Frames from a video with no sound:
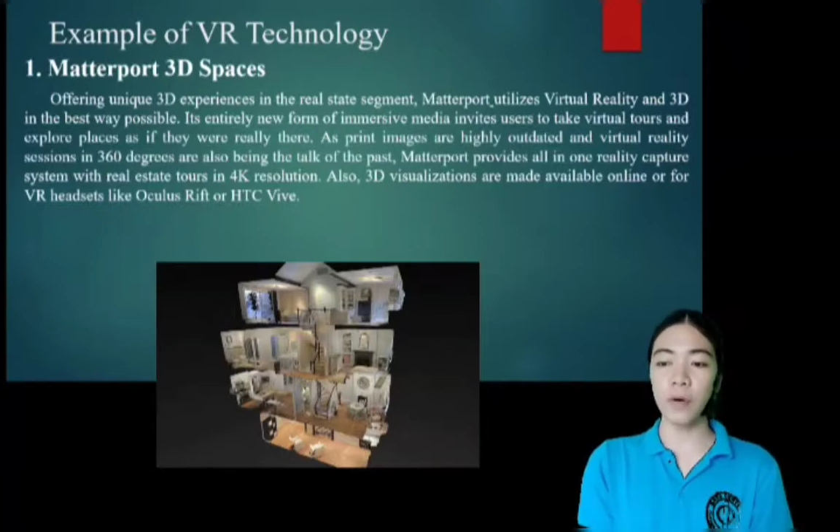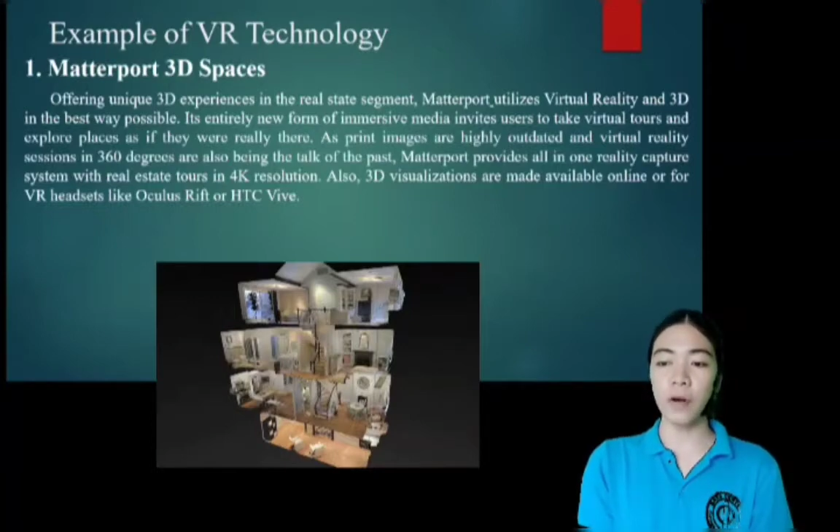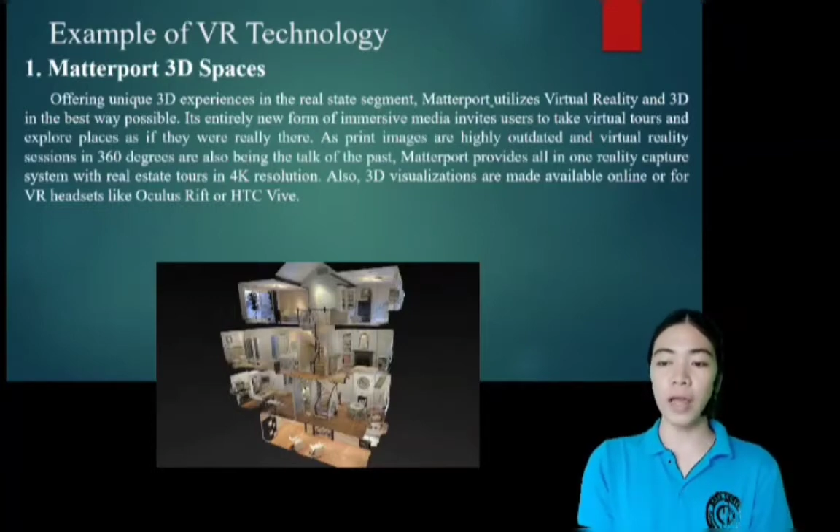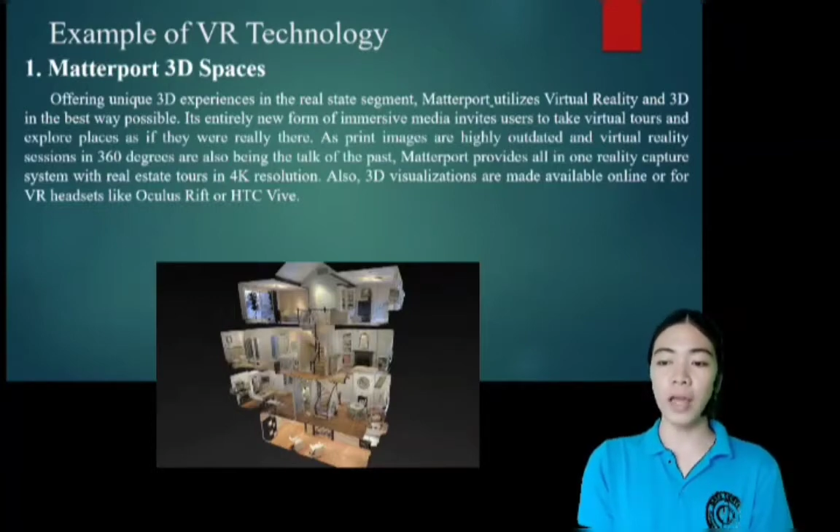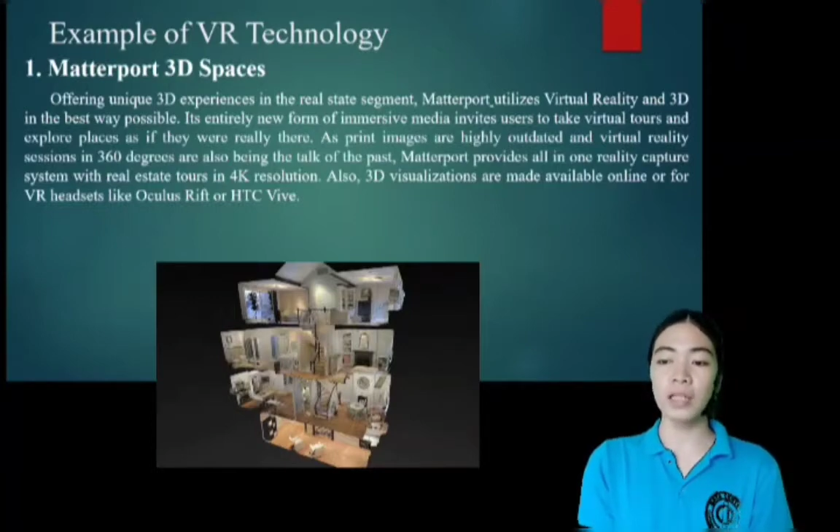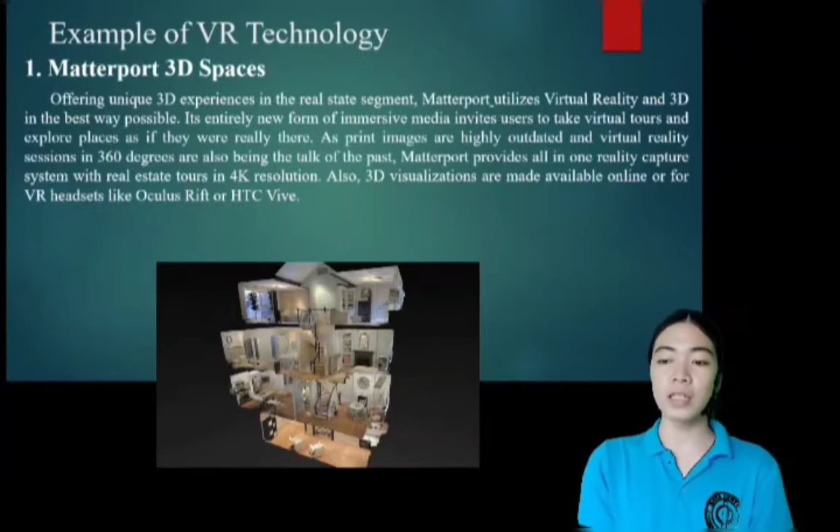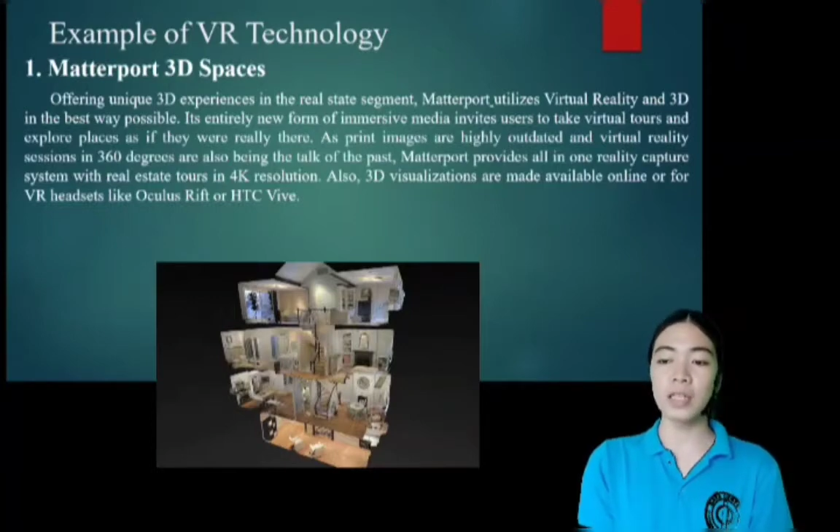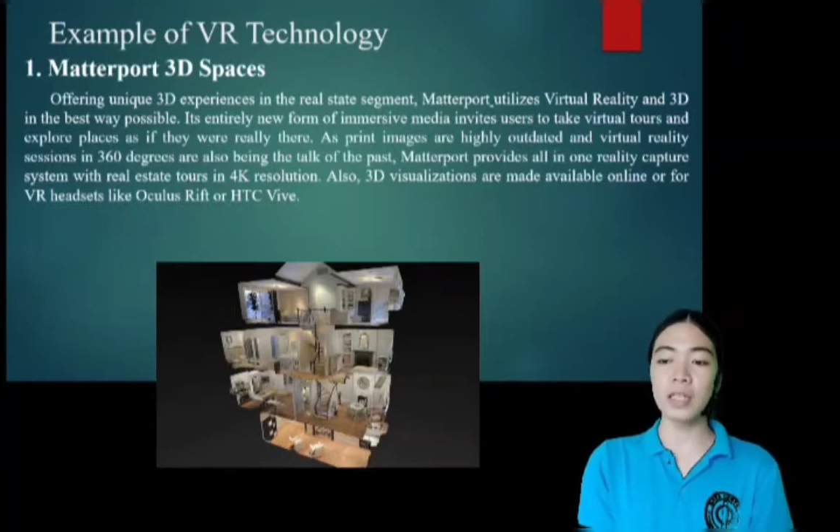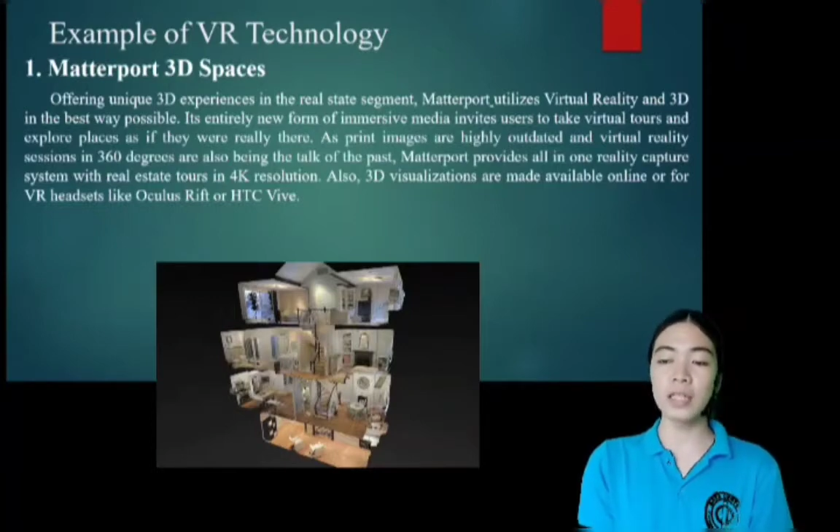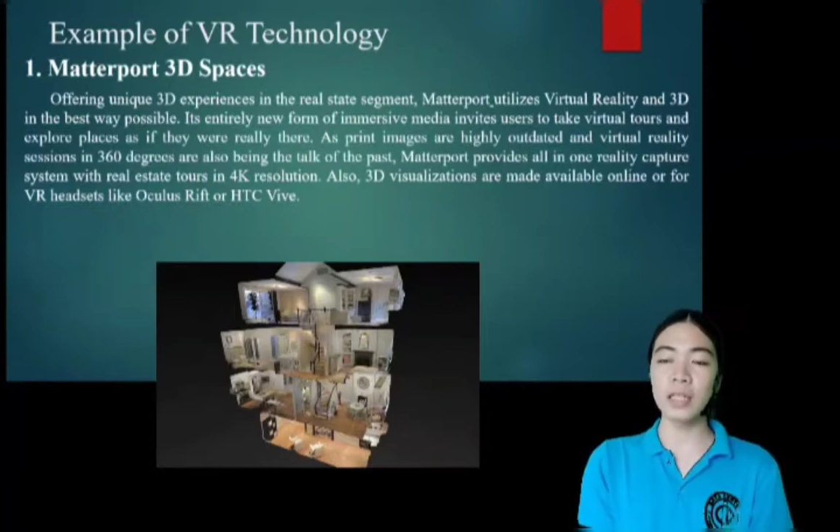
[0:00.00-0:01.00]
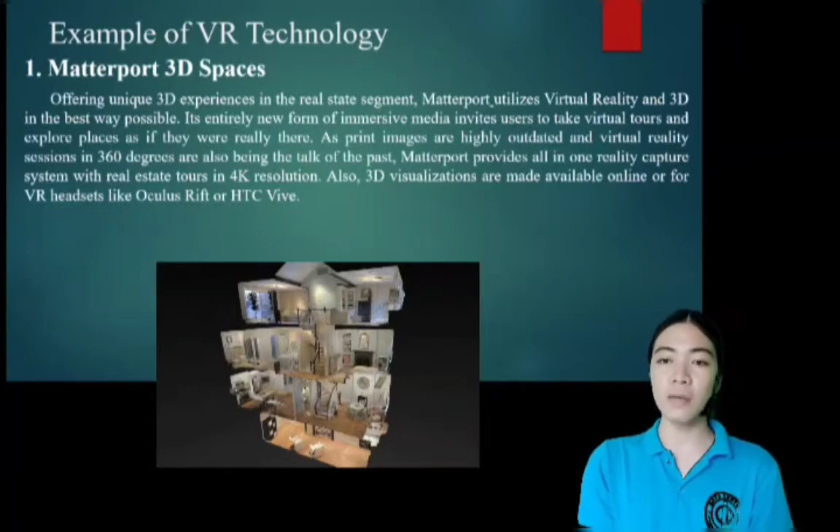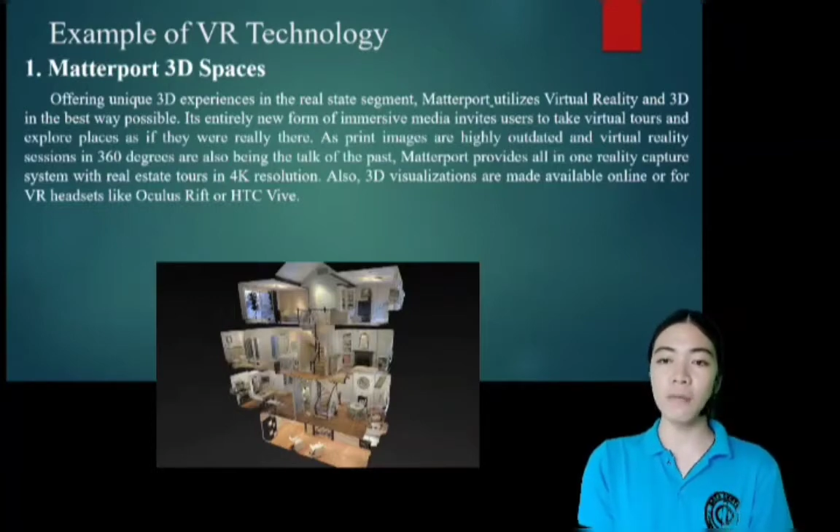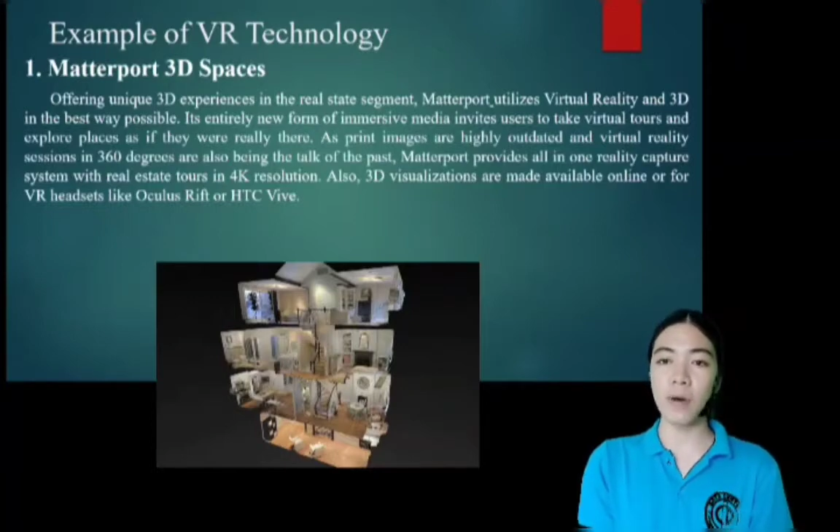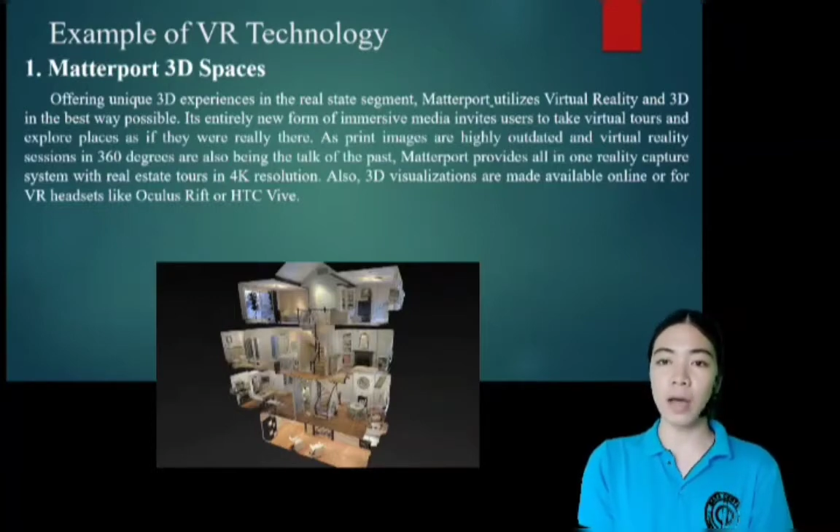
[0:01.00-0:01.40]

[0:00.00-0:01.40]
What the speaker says: or HTC